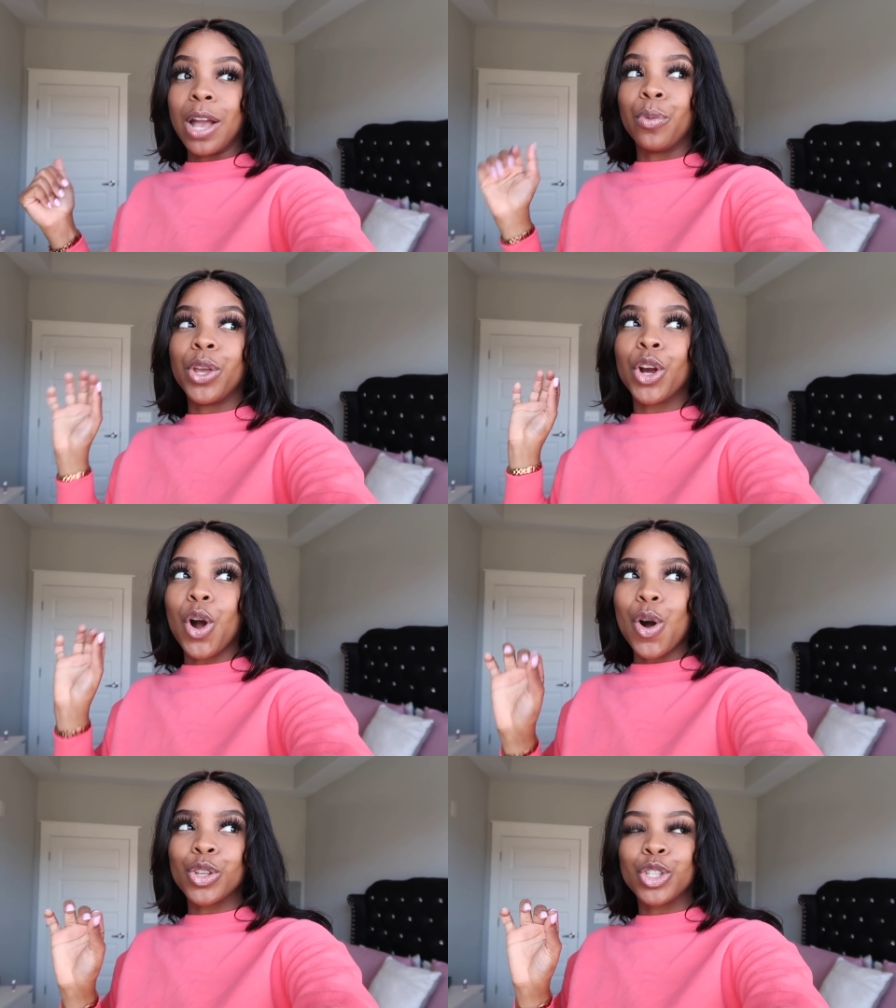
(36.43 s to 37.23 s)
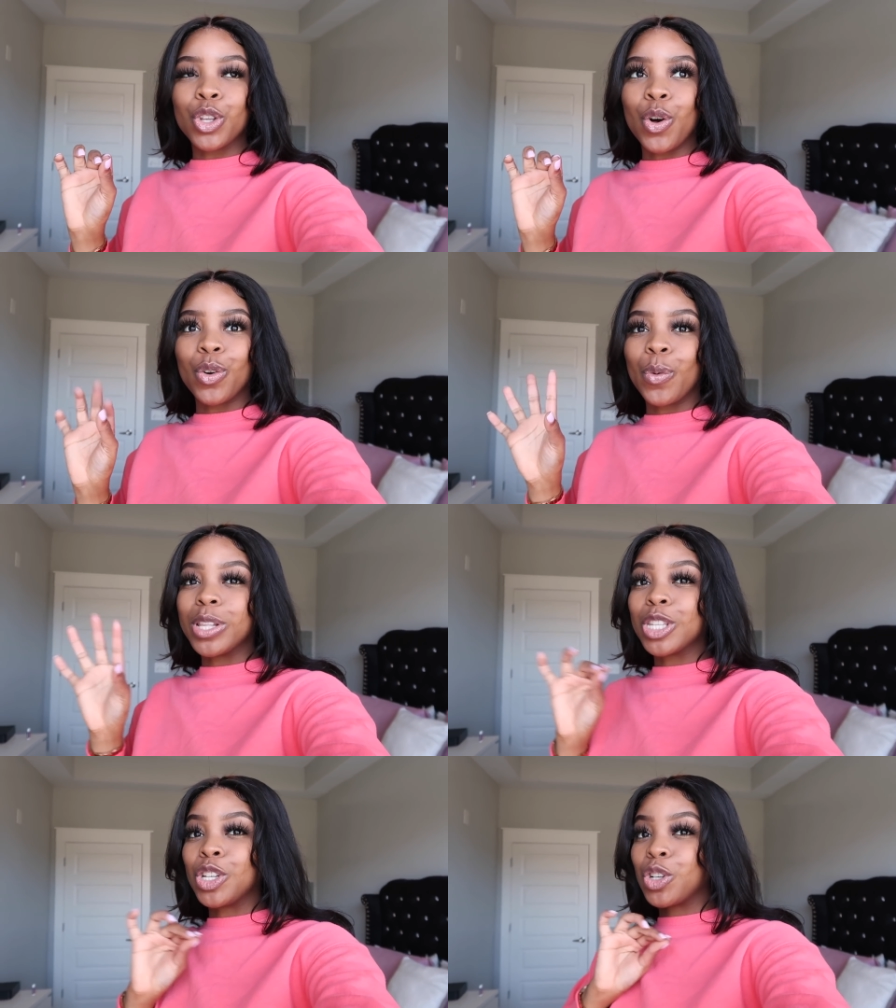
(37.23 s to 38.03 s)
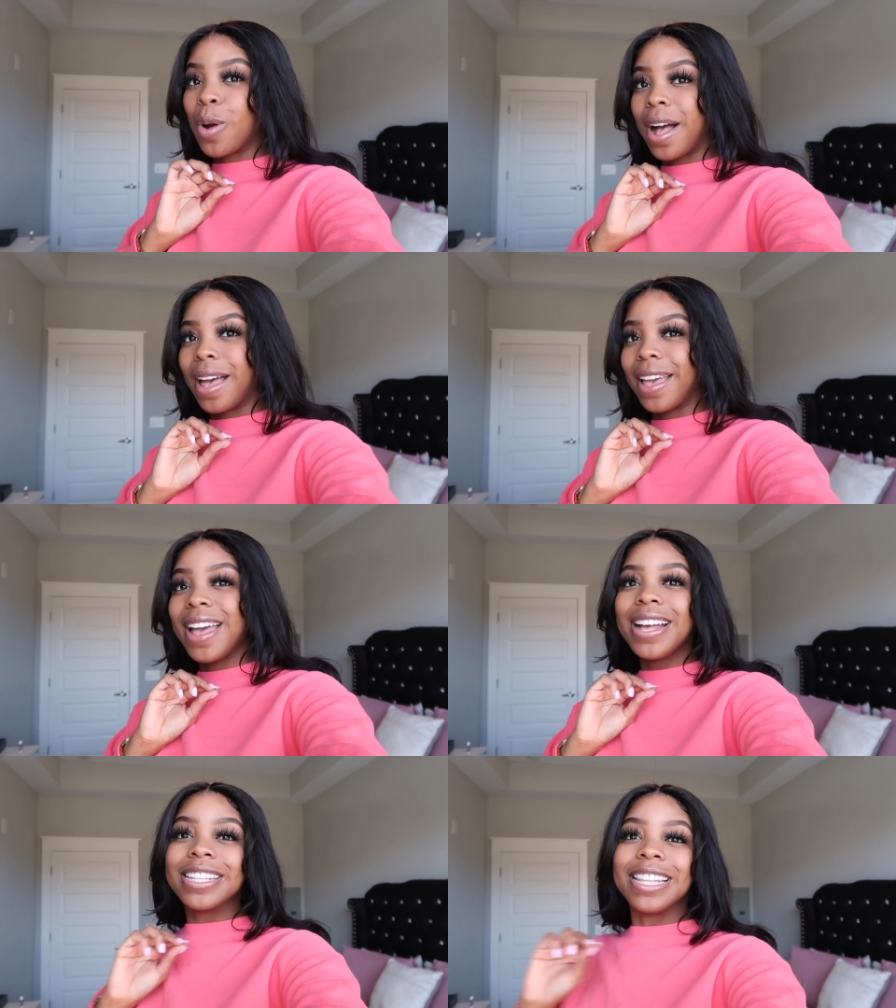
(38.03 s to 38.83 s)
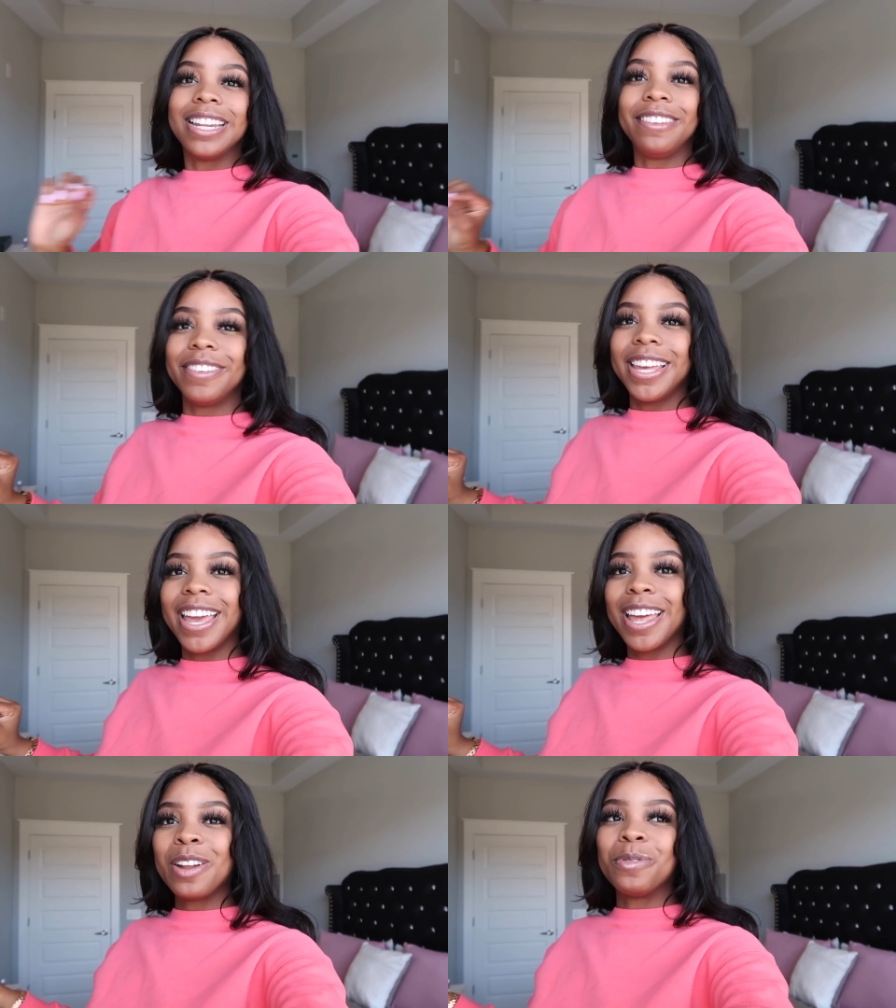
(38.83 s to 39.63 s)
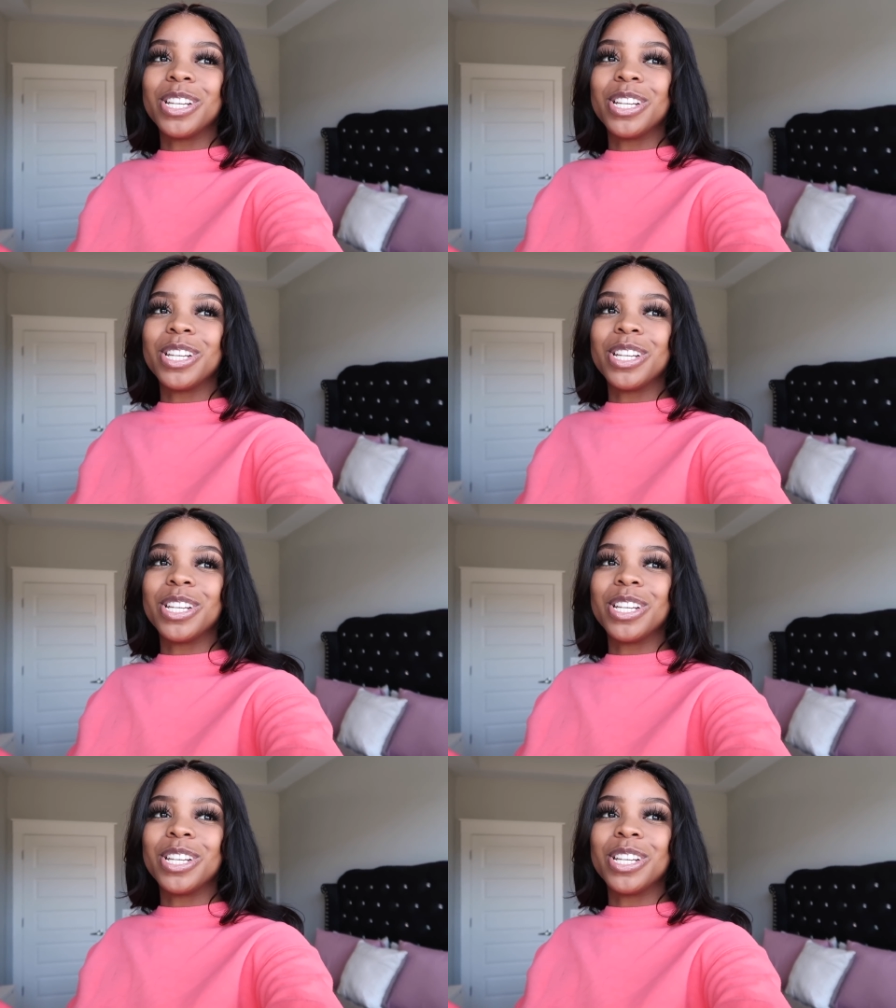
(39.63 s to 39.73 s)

and we are also going to try Slutty Vegan,